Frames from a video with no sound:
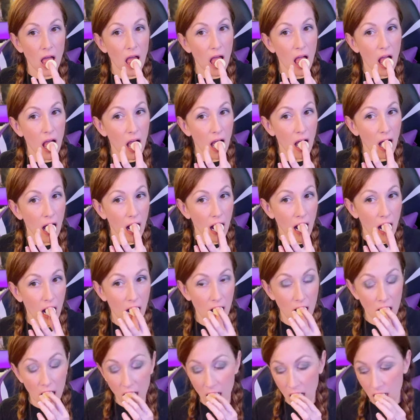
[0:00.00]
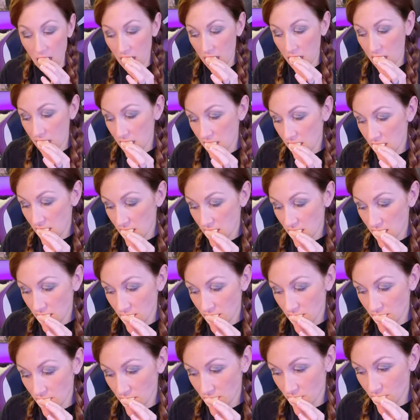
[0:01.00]

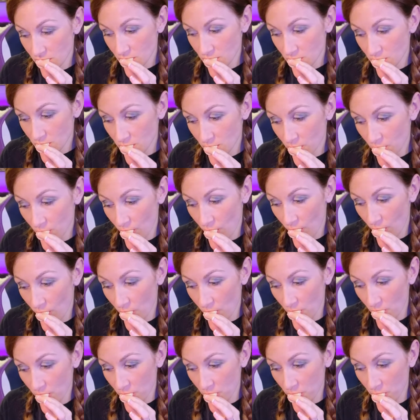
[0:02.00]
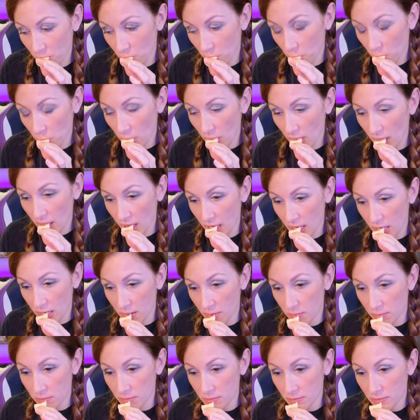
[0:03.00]

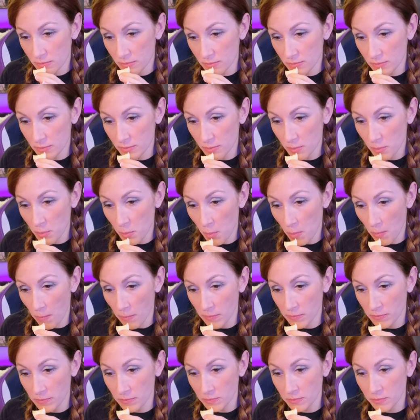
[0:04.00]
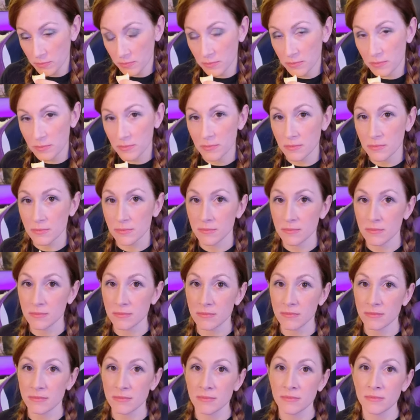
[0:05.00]

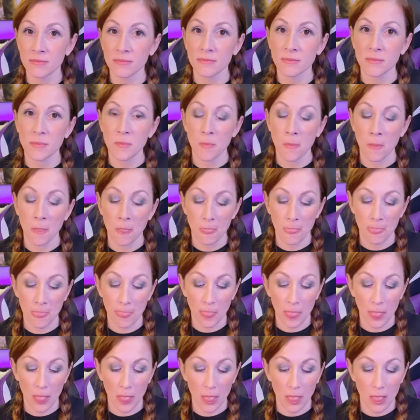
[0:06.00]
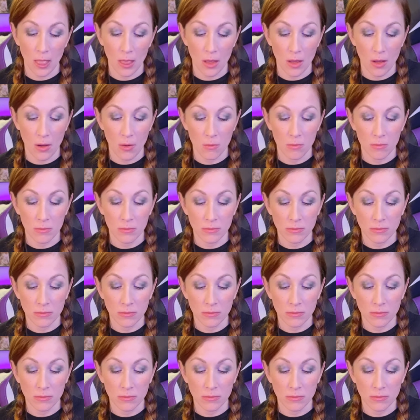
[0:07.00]
(no one is talking)